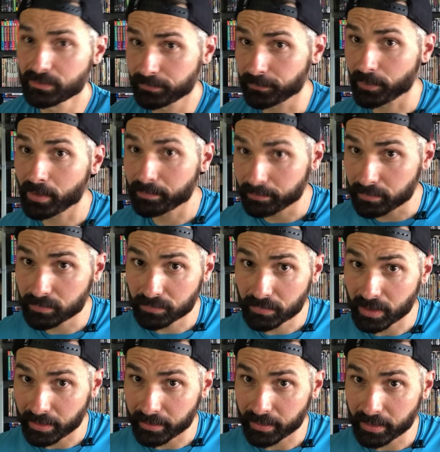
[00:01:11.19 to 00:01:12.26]
from
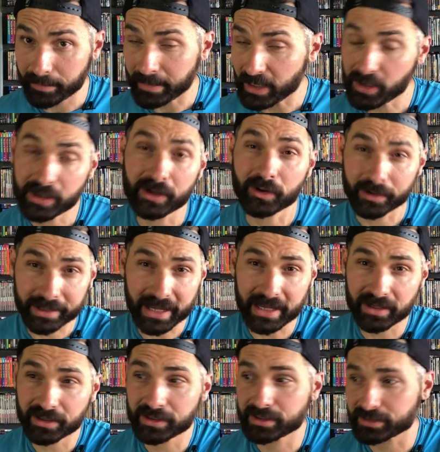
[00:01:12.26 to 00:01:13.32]
America or
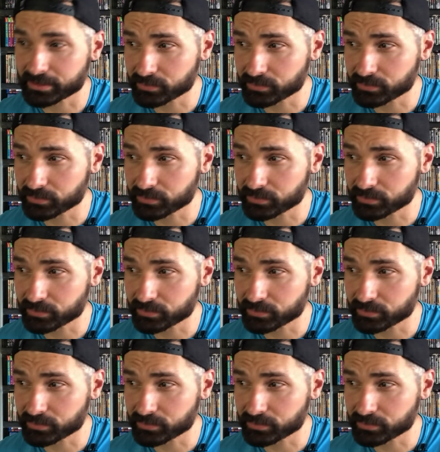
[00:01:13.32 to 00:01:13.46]
Canada